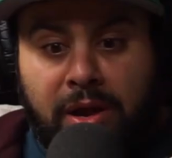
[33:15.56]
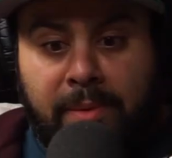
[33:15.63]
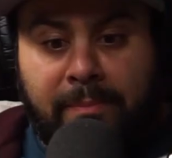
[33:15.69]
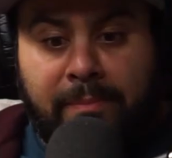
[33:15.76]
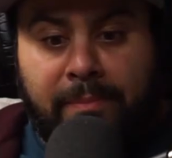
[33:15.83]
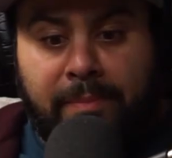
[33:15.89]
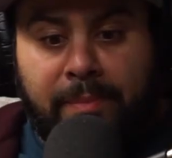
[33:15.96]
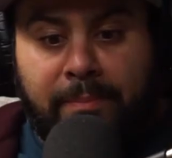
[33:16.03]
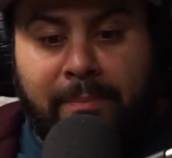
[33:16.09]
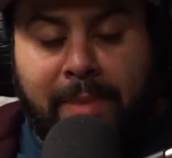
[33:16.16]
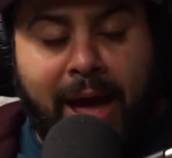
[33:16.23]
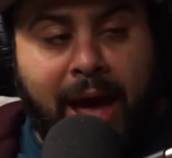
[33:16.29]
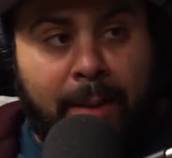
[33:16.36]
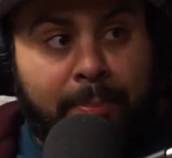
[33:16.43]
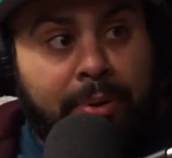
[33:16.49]
a
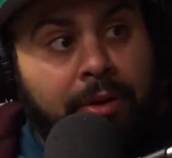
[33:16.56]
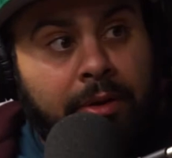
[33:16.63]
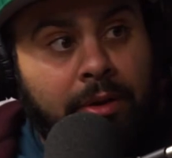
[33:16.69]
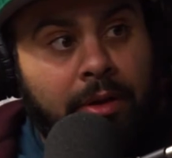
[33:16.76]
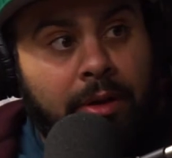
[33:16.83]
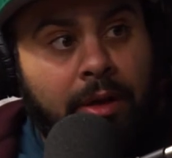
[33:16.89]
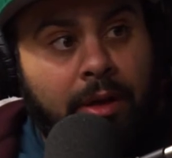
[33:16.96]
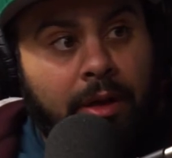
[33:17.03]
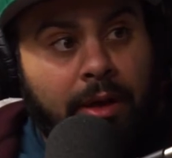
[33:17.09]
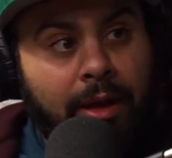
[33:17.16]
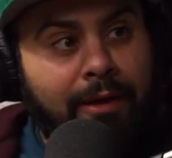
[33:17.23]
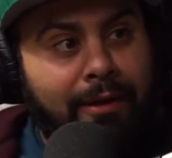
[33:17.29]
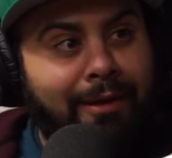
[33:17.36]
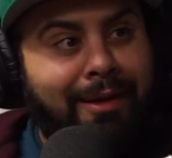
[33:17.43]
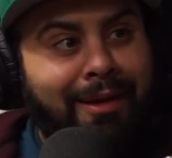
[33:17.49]
map
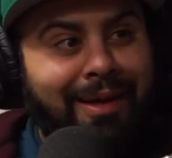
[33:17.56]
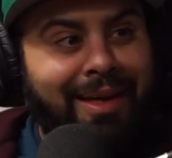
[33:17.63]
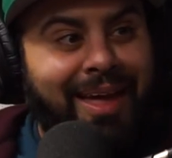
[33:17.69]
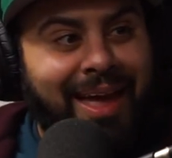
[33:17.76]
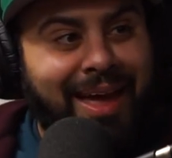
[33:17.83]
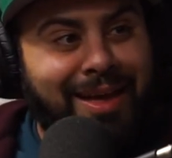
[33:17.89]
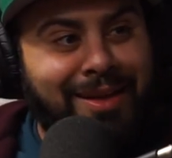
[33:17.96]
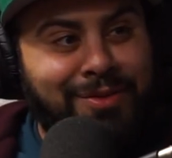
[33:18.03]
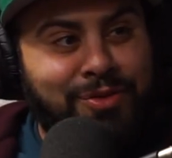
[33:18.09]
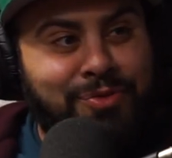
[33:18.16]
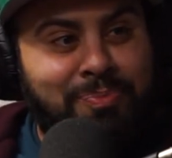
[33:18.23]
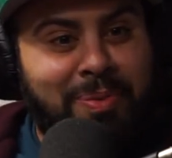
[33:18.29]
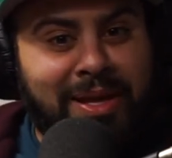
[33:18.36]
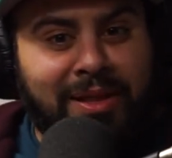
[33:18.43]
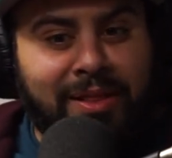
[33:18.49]

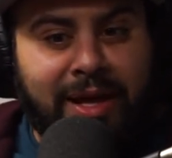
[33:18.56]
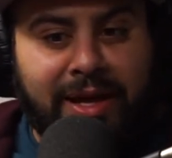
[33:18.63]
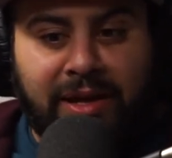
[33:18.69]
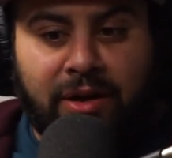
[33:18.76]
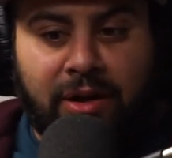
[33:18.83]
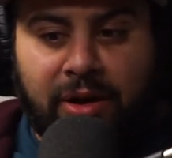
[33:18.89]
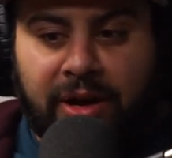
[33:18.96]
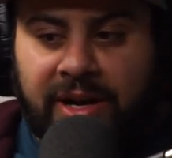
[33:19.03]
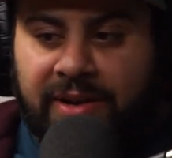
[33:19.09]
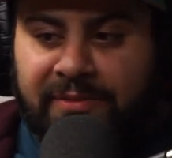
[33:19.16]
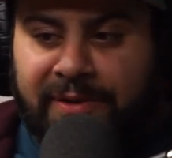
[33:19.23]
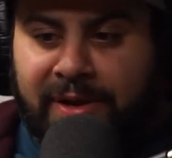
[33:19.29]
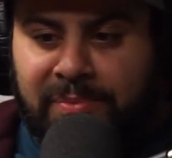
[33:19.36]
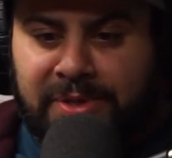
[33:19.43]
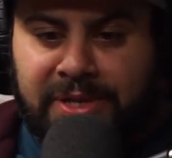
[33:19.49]
at being like, all right,
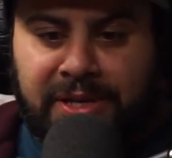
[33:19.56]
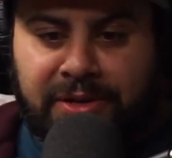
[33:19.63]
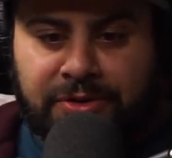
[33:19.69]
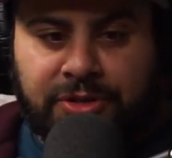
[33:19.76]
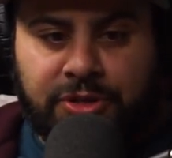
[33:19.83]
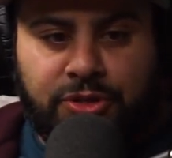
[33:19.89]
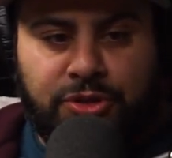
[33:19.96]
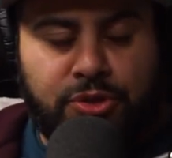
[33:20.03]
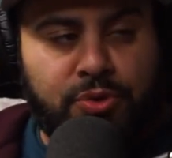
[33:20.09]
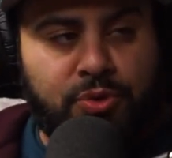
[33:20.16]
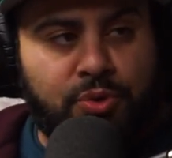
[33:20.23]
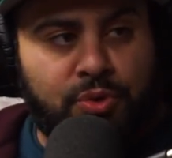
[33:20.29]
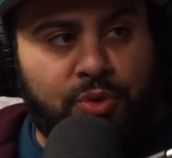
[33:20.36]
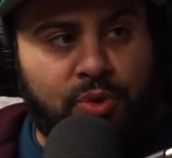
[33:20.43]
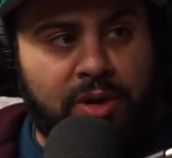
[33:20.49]
if I'm here to
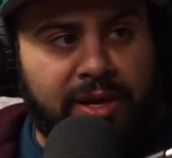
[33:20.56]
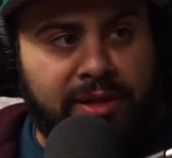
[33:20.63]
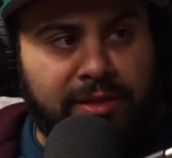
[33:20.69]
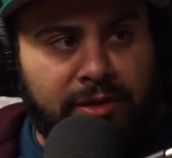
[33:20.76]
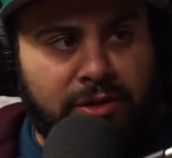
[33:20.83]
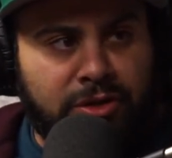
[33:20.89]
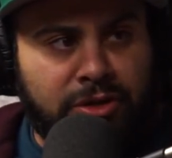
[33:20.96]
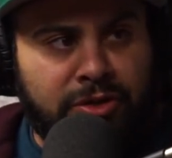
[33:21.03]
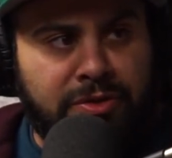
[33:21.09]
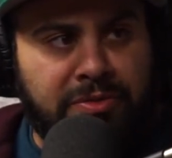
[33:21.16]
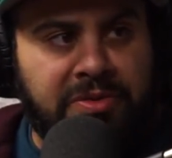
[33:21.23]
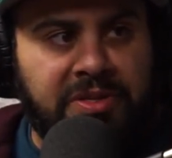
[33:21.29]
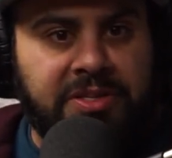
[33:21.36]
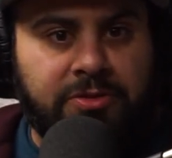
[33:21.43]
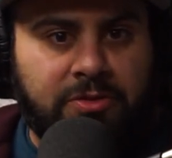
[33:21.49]
do and
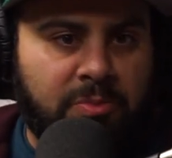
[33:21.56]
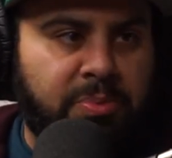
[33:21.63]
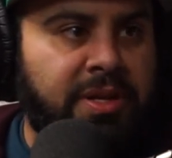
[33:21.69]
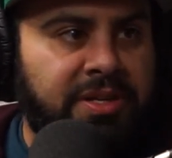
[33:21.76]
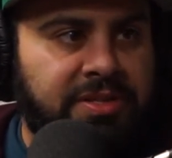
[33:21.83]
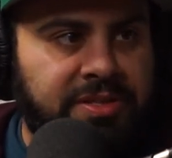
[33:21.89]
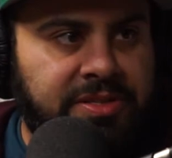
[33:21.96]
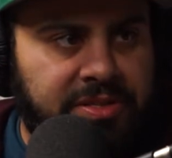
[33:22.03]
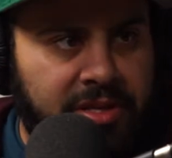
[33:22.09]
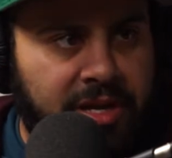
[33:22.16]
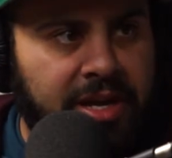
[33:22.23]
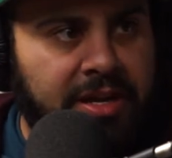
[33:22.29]
learn, these are places that I